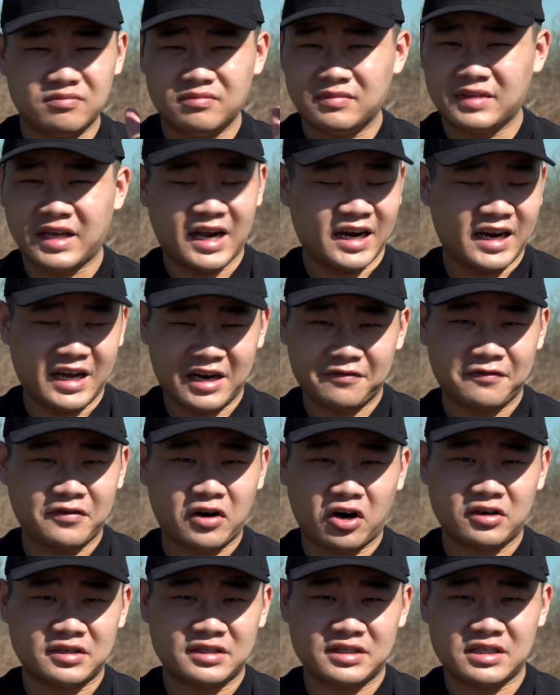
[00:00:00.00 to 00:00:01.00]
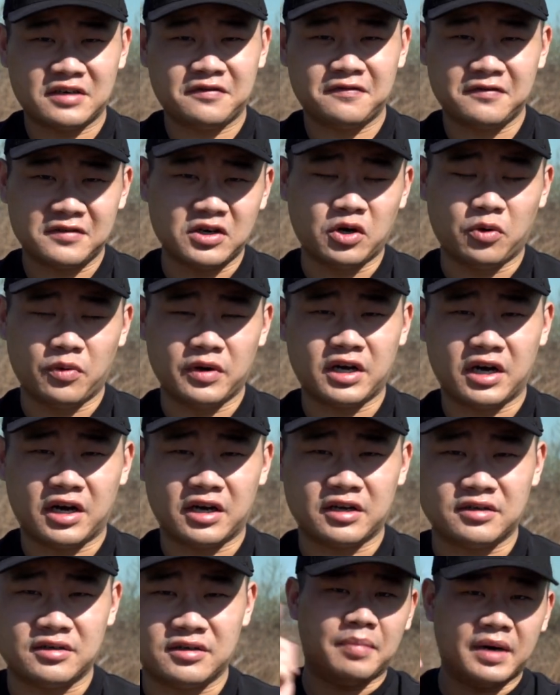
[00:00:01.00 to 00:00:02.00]
not a lot of car stuff going
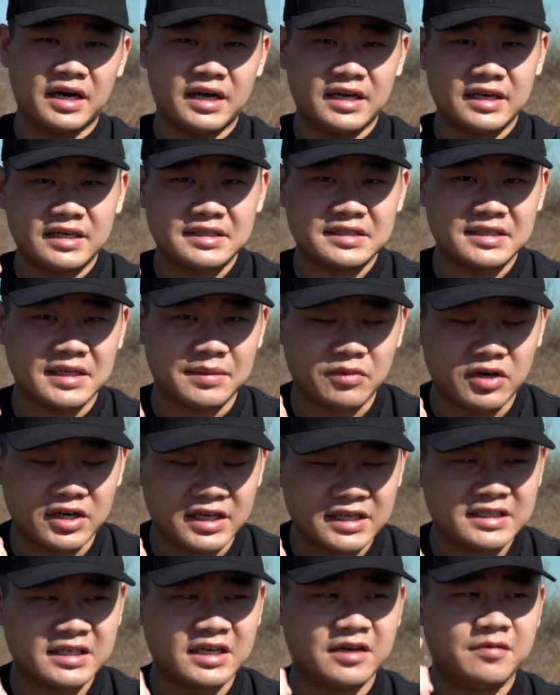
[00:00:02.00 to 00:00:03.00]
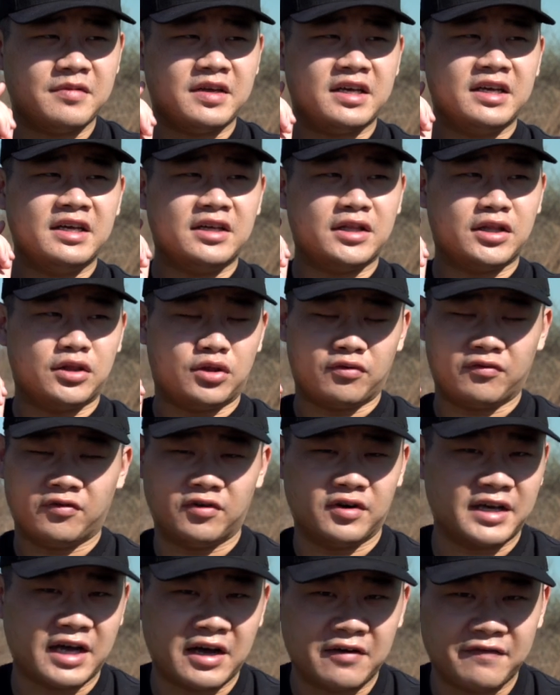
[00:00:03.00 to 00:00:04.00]
on. But summer is coming, they're
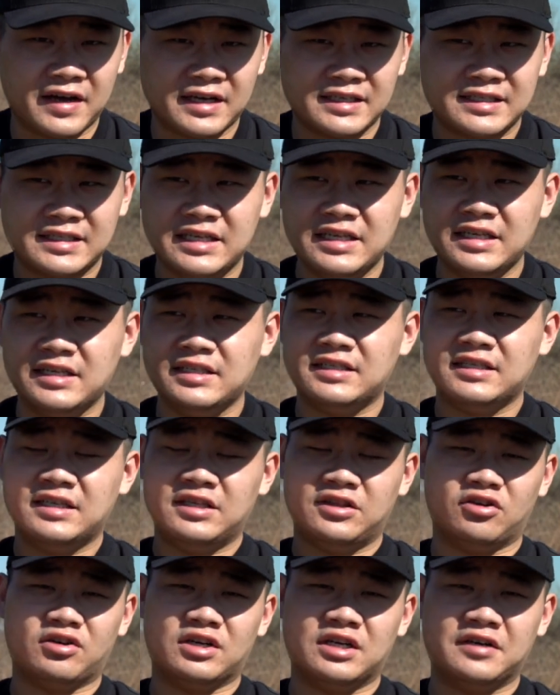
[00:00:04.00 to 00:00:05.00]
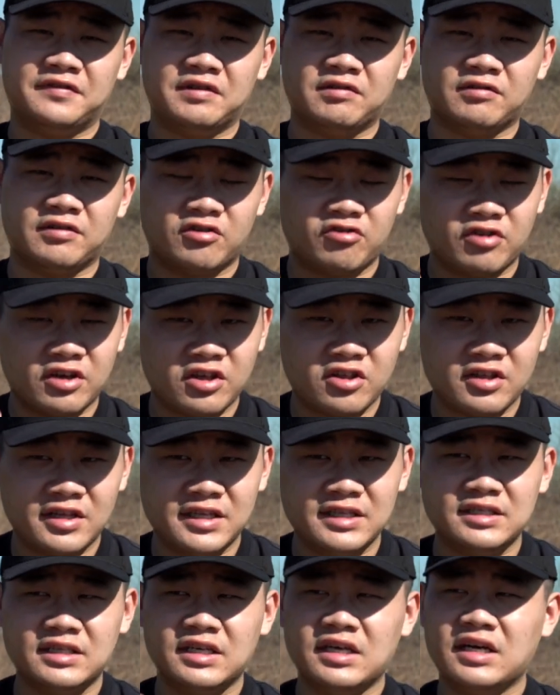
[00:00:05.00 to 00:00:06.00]
rolling out vaccines, they're lifting
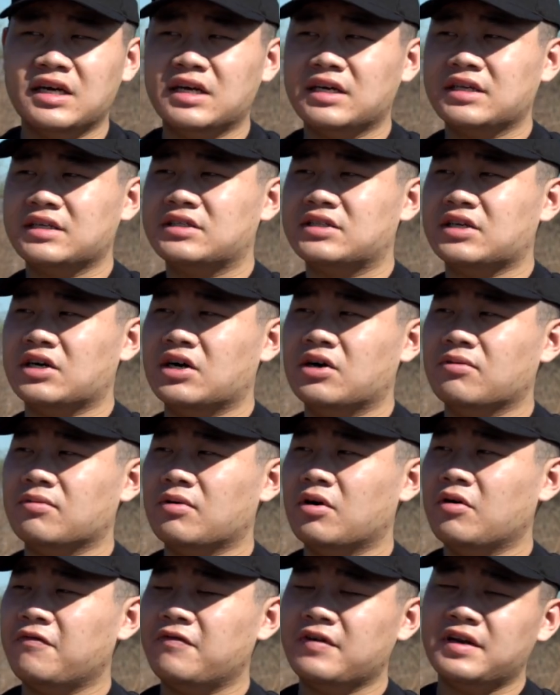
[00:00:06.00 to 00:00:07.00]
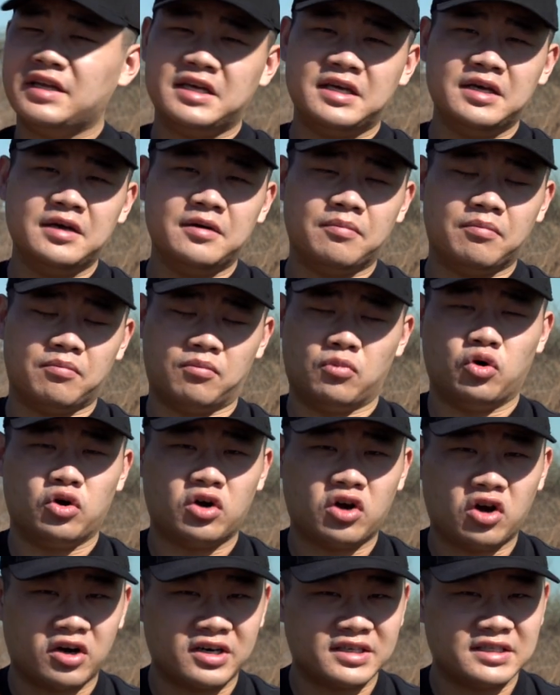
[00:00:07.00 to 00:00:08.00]
restrictions, so hopefully more
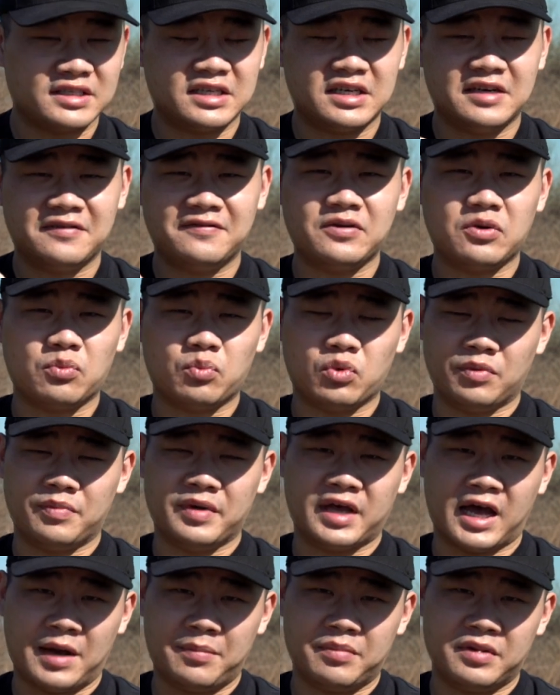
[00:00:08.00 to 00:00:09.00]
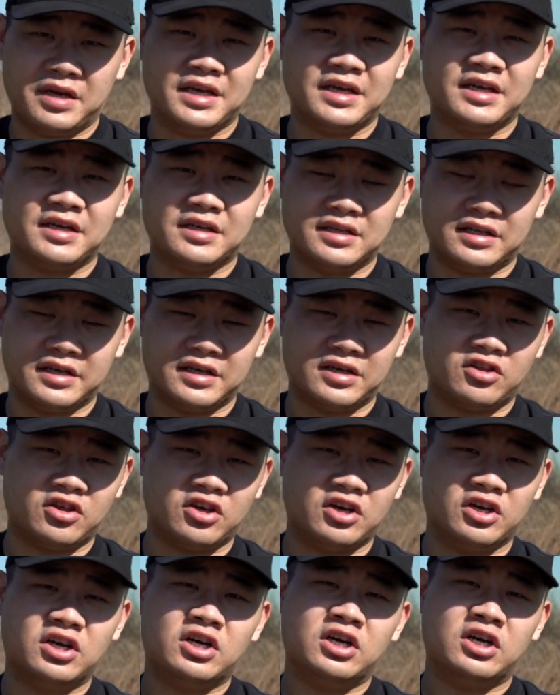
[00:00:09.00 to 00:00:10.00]
car stuff will be happening this
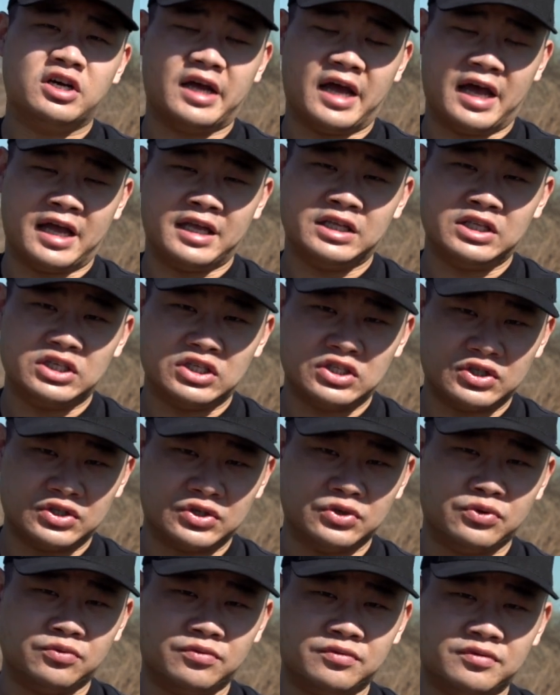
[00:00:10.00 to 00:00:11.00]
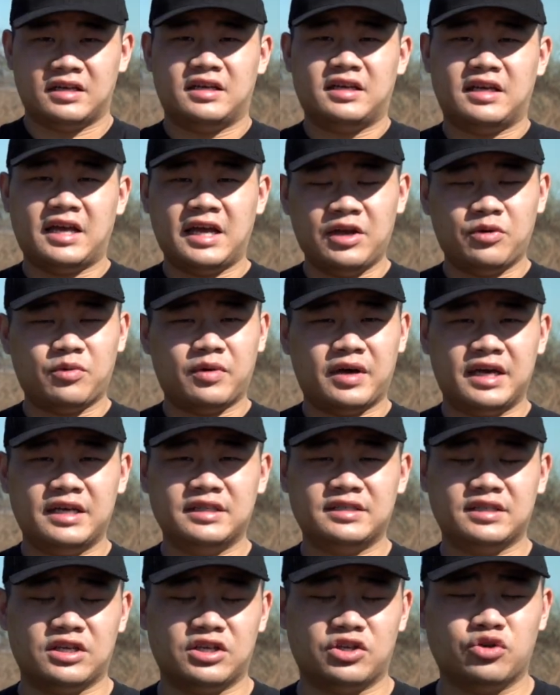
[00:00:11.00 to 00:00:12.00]
year and soon.
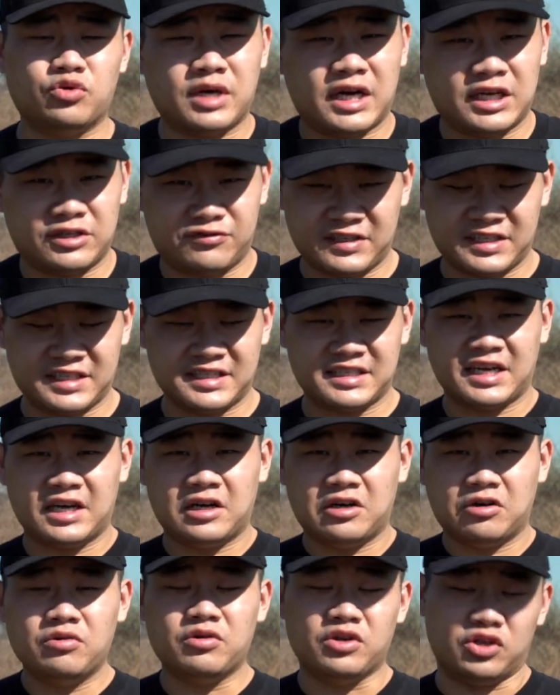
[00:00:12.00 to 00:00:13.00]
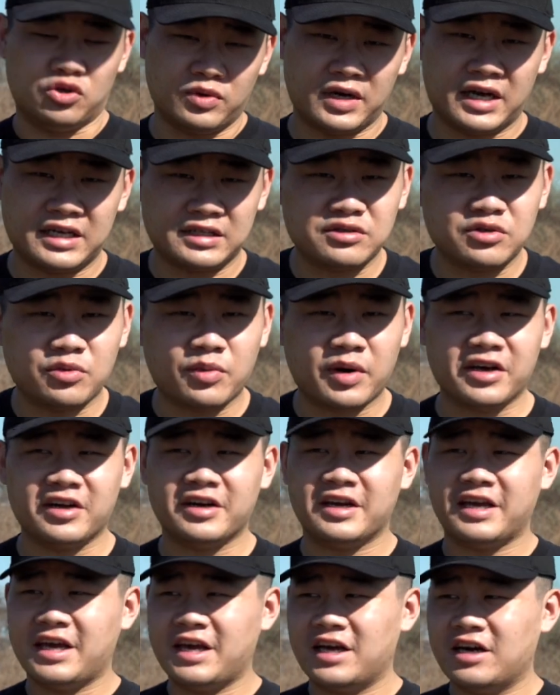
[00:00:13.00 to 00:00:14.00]
Anyways, you guys read the title, you guys know why
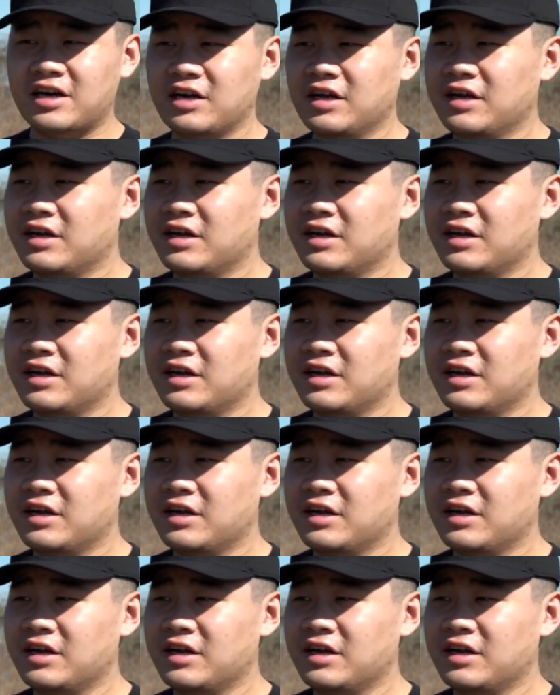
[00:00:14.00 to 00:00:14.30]
you're here,